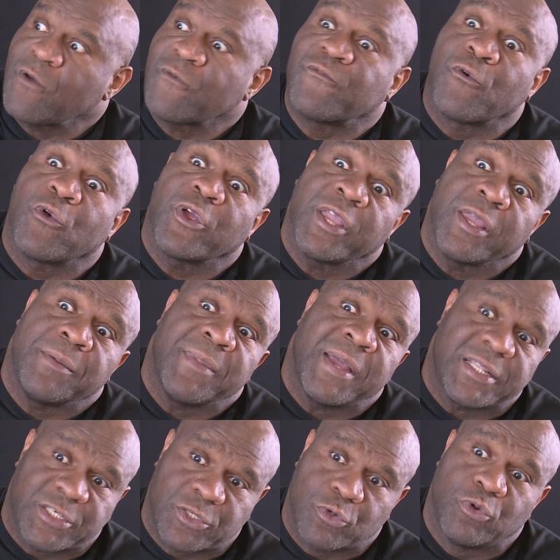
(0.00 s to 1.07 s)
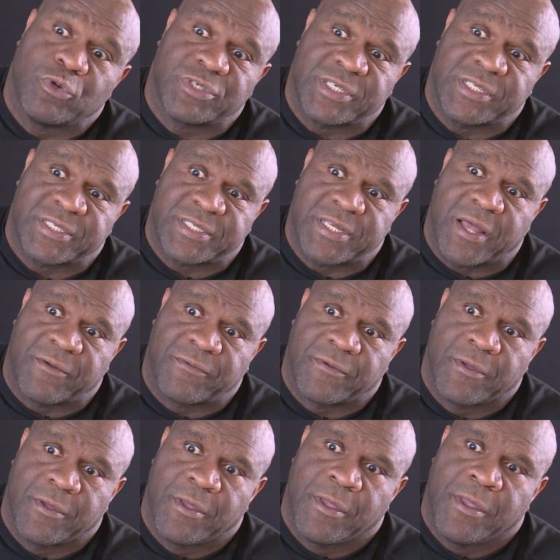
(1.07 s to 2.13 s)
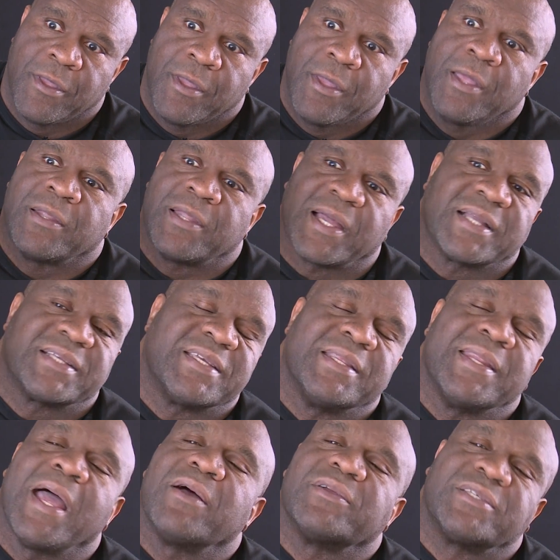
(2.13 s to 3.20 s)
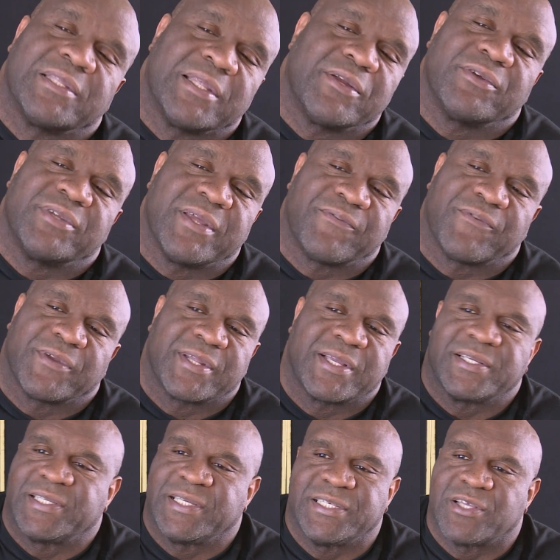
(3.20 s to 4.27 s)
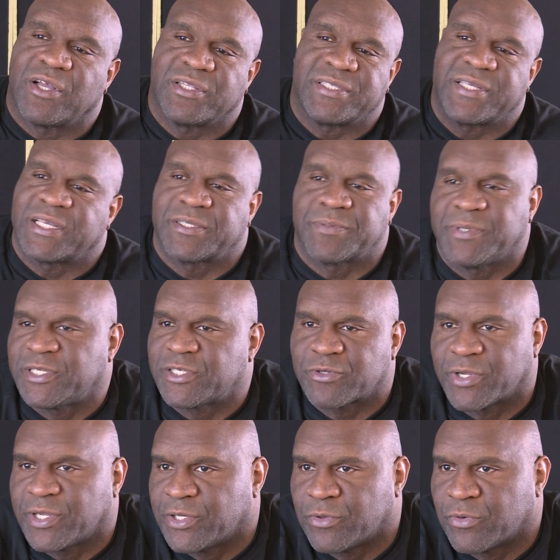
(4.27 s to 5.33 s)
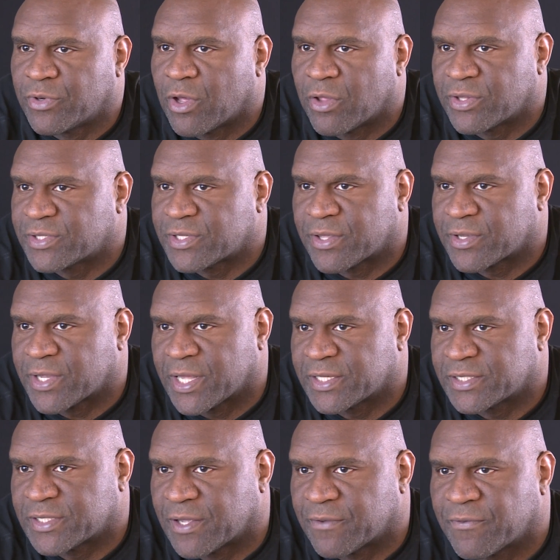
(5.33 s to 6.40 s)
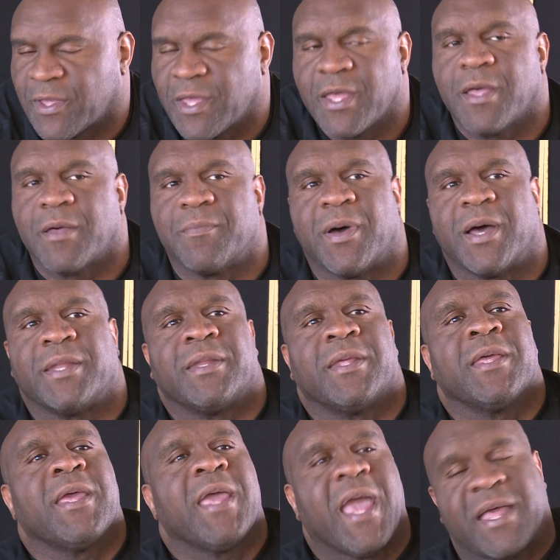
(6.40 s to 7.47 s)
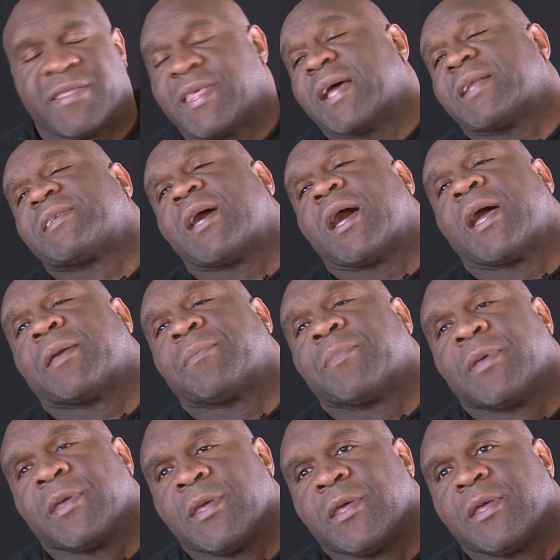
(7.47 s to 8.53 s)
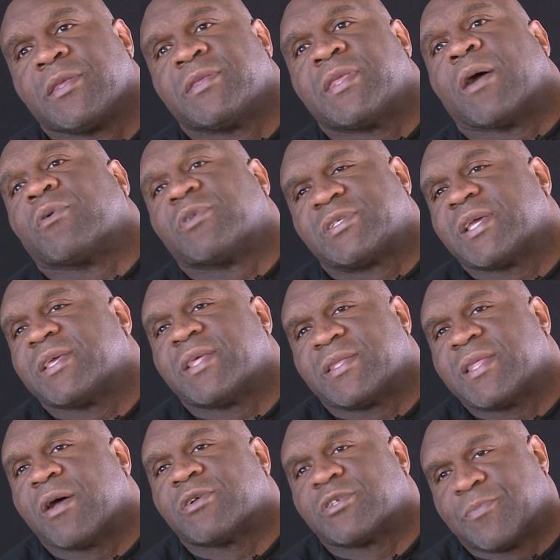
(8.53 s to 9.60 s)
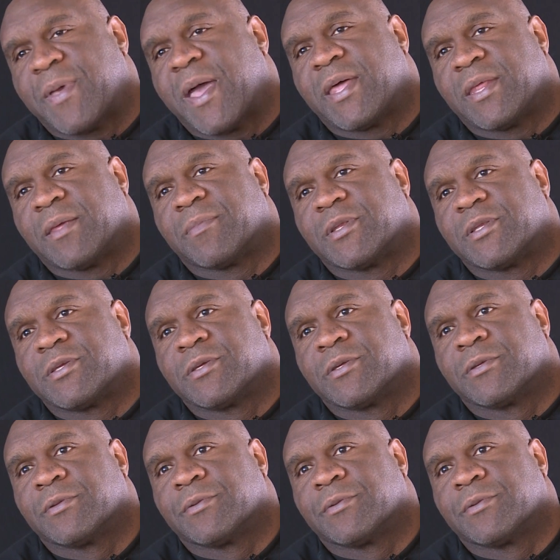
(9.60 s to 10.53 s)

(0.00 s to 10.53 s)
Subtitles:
for him at schools and stuff. Like I said, now it's a little different because he's on Sesame Street and doing all this other kind of stuff. But at that time, they would say that that was a bad image,